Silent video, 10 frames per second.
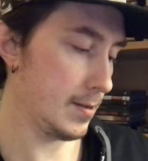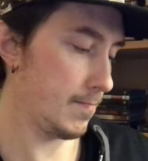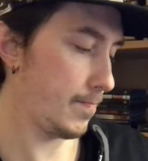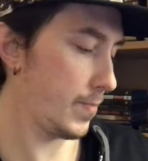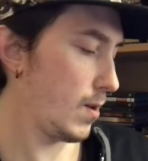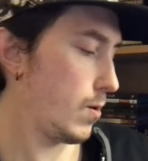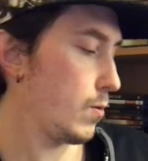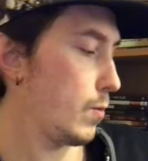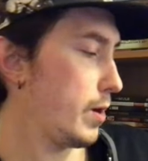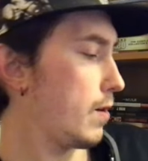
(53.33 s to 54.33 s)
Um,
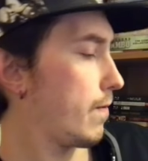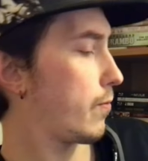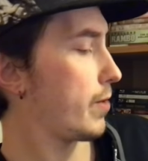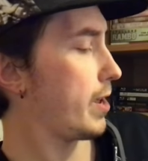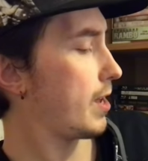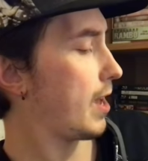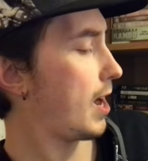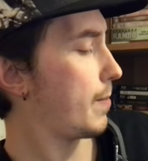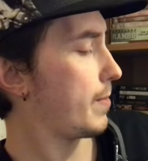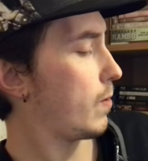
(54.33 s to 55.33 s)
winner of three
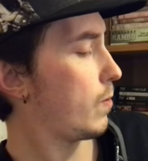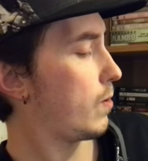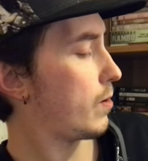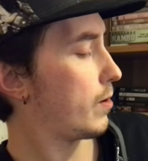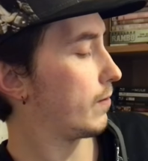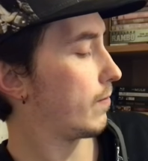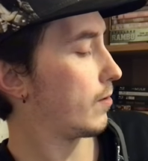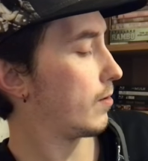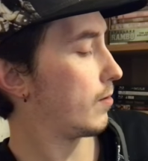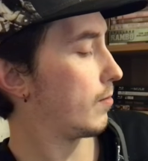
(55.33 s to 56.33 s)
Academy Awards
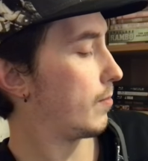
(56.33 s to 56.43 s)
for